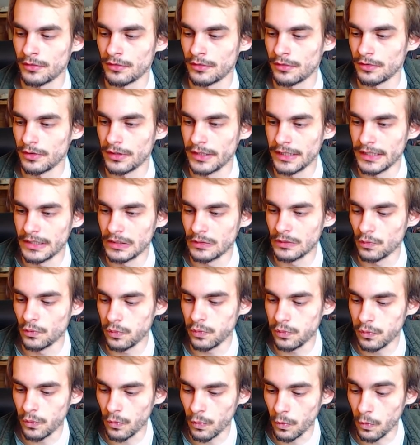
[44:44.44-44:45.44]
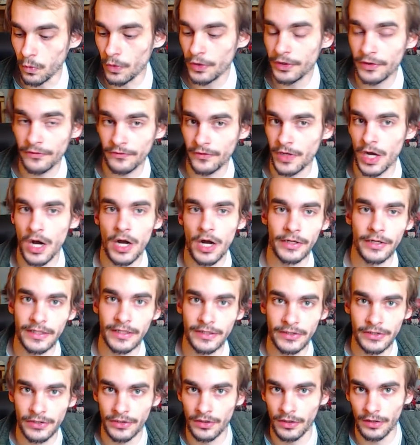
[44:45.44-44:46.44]
It would have gone
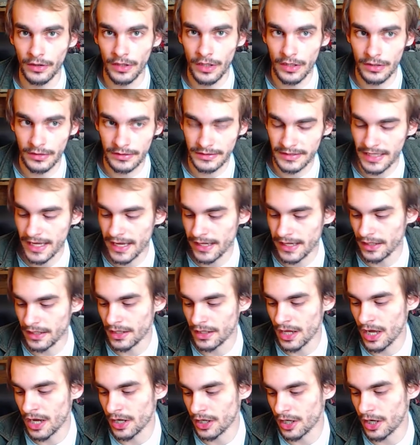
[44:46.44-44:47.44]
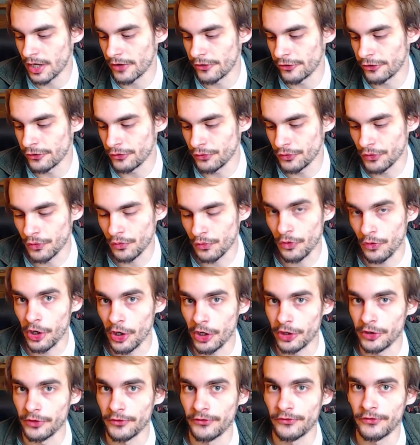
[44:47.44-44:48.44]
into your lungs had it not gone through the
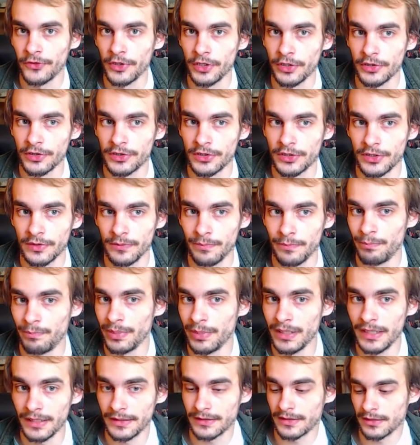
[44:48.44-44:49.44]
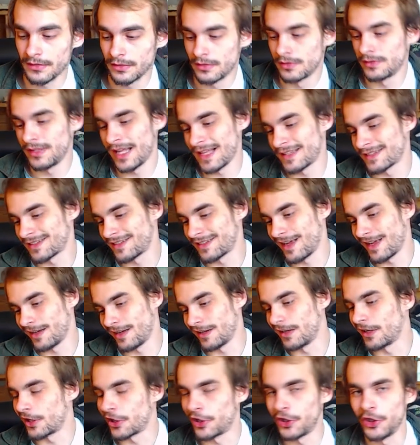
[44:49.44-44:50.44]
water first. But that's not a
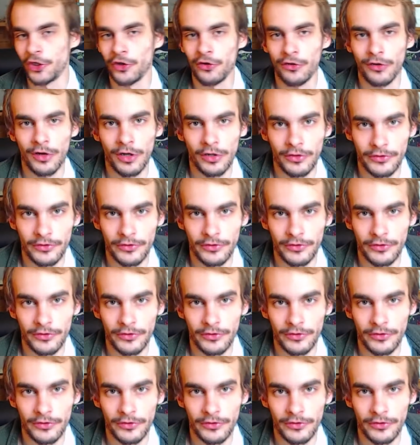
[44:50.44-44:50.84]
cure-all.